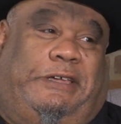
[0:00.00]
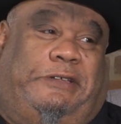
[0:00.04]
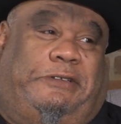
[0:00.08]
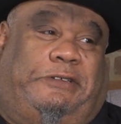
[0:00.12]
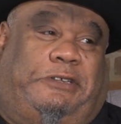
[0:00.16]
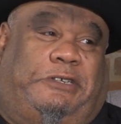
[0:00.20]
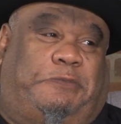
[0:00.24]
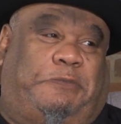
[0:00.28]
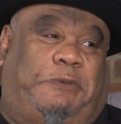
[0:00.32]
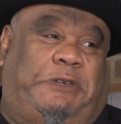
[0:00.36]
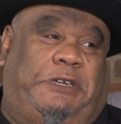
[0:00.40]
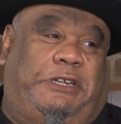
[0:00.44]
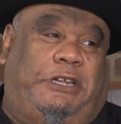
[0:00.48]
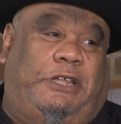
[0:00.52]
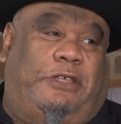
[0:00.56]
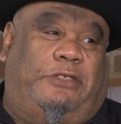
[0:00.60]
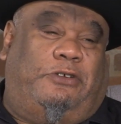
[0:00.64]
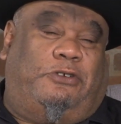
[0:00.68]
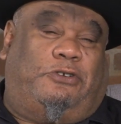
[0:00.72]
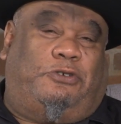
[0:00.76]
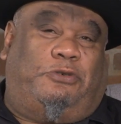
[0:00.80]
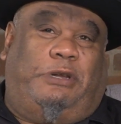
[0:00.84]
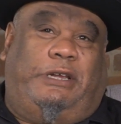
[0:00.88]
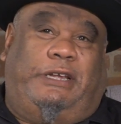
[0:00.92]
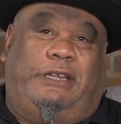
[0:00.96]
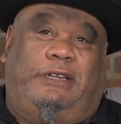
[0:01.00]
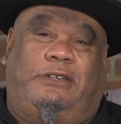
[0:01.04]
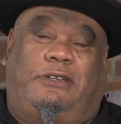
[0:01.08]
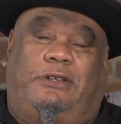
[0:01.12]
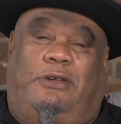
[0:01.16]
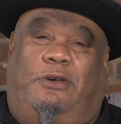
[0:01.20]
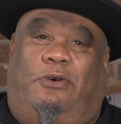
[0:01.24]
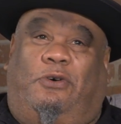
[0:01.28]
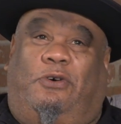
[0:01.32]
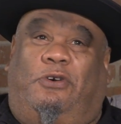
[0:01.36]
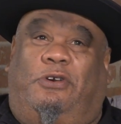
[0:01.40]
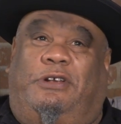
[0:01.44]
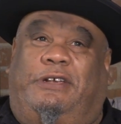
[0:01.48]
just be another trend,
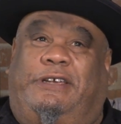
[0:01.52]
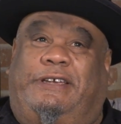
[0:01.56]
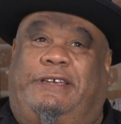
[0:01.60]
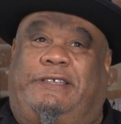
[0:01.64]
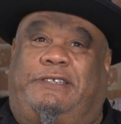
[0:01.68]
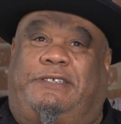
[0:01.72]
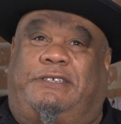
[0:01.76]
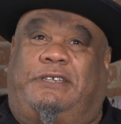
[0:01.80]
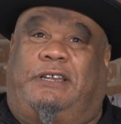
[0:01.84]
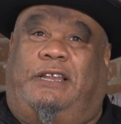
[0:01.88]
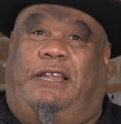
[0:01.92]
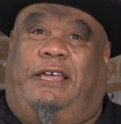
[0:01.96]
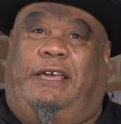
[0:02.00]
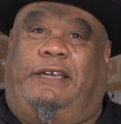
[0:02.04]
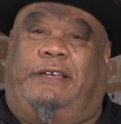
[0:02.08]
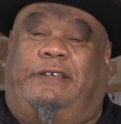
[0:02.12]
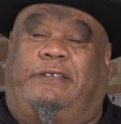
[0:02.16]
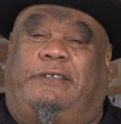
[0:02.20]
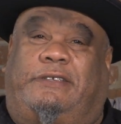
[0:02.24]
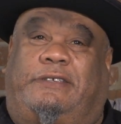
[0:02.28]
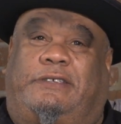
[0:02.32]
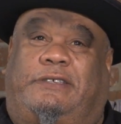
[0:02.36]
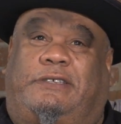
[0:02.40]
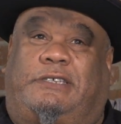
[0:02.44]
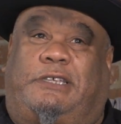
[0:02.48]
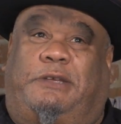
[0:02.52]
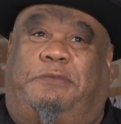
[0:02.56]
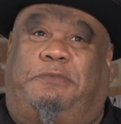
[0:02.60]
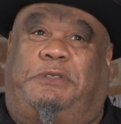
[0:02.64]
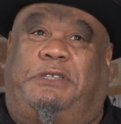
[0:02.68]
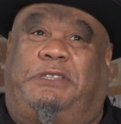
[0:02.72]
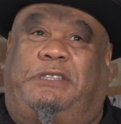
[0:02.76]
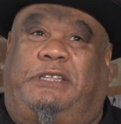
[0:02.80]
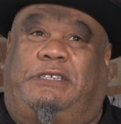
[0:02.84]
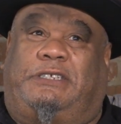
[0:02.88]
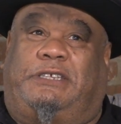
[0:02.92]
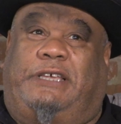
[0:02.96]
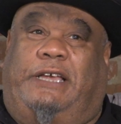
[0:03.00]
or is it like
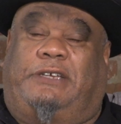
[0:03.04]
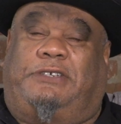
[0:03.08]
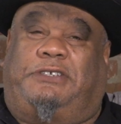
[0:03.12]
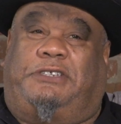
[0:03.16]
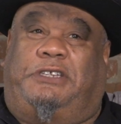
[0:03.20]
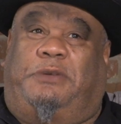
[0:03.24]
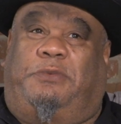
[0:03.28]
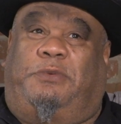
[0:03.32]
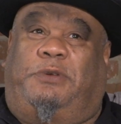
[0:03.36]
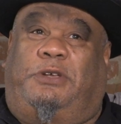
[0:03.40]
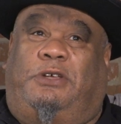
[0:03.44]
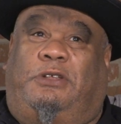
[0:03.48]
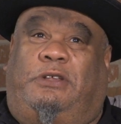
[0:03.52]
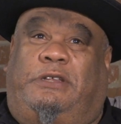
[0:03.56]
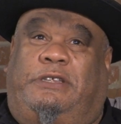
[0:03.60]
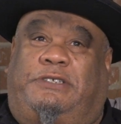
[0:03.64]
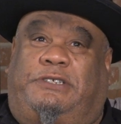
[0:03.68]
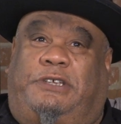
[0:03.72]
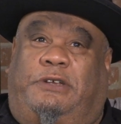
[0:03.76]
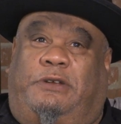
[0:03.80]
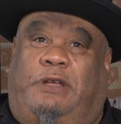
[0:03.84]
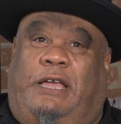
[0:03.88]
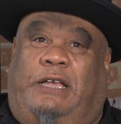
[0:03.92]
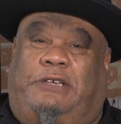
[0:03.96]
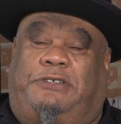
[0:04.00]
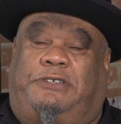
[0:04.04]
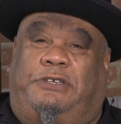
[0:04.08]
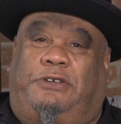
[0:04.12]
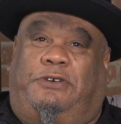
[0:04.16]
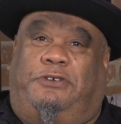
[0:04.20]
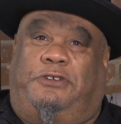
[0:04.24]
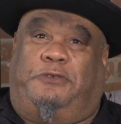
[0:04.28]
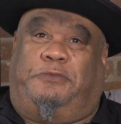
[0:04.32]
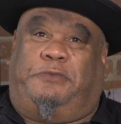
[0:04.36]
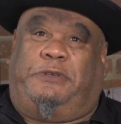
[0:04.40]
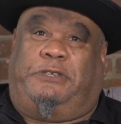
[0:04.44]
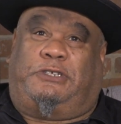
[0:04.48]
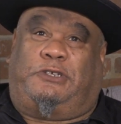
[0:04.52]
something that's actually real? Is there actually
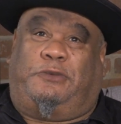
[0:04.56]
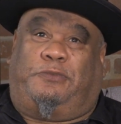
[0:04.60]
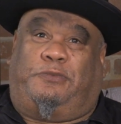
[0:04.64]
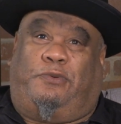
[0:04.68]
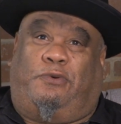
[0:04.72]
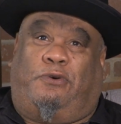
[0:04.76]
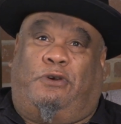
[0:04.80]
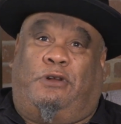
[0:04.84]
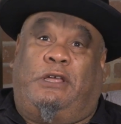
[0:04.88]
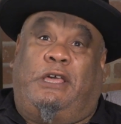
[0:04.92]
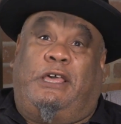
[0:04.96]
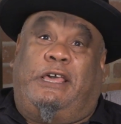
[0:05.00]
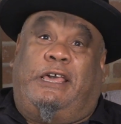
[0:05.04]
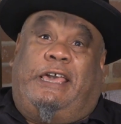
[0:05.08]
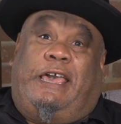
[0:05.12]
going to be support?"